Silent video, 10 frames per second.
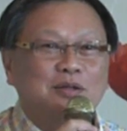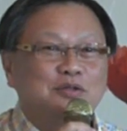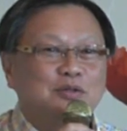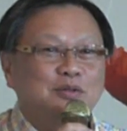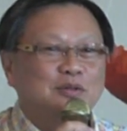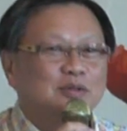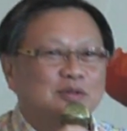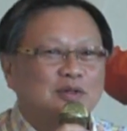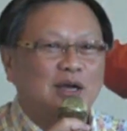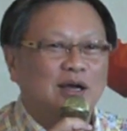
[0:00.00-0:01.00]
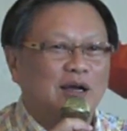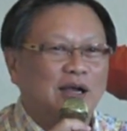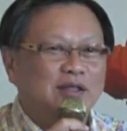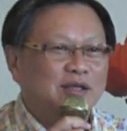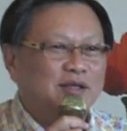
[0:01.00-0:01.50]
so
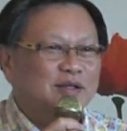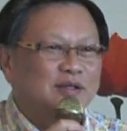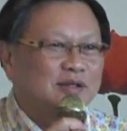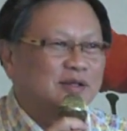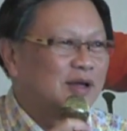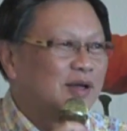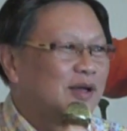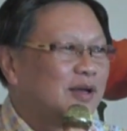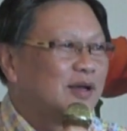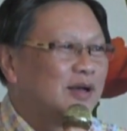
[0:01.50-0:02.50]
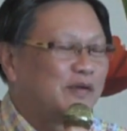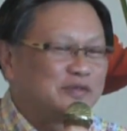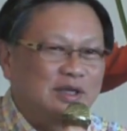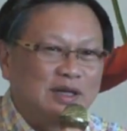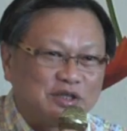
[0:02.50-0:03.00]
I think
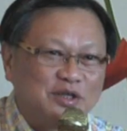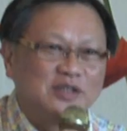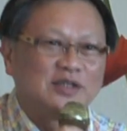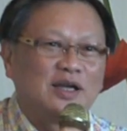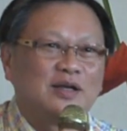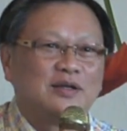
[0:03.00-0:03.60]
after elections,